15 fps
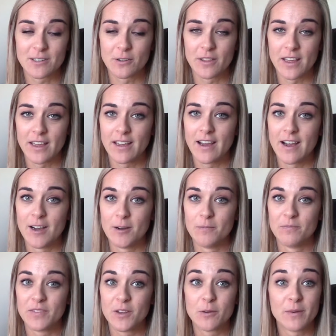so that
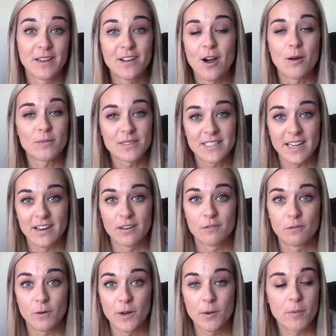um, you're being compensated
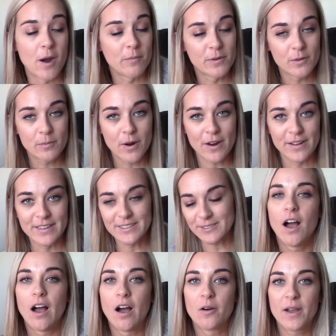for your popular product.
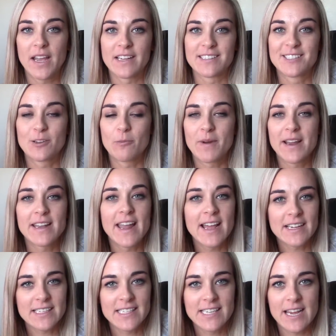Okay, so my
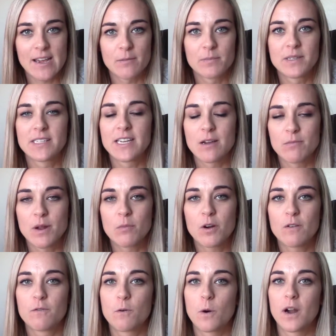next tip, tip
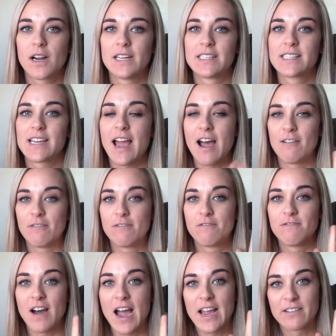number four, is to have
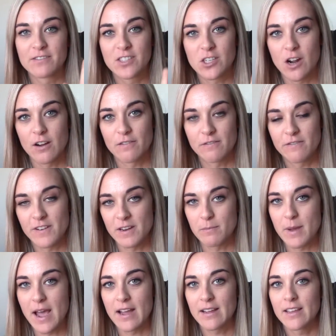five-star
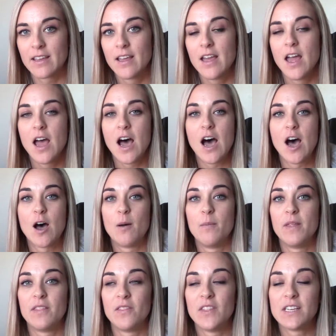feedback.
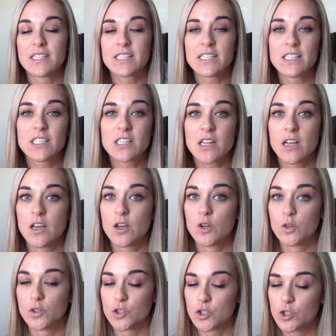Um, this is
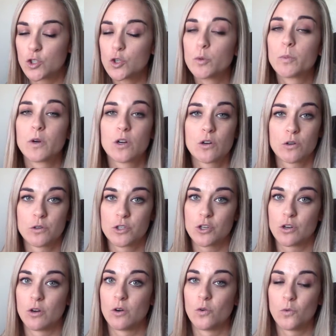super
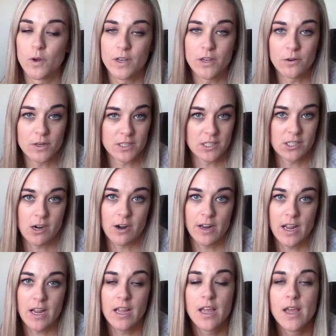crucial when you are
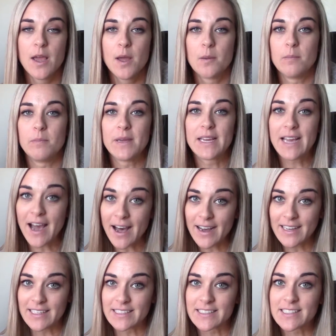starting
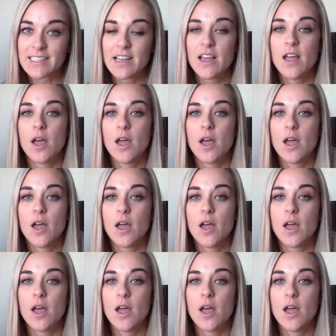because